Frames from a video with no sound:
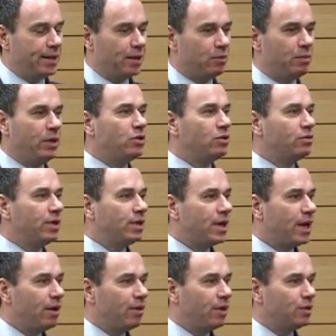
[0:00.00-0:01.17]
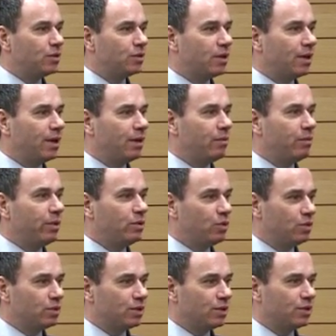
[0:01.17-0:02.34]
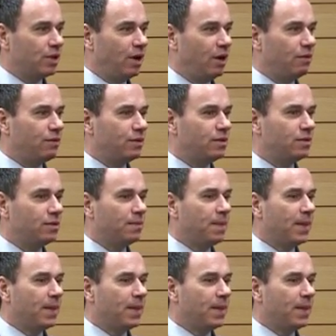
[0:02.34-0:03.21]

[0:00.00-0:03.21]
the meet and greet areas, we talked to staff, and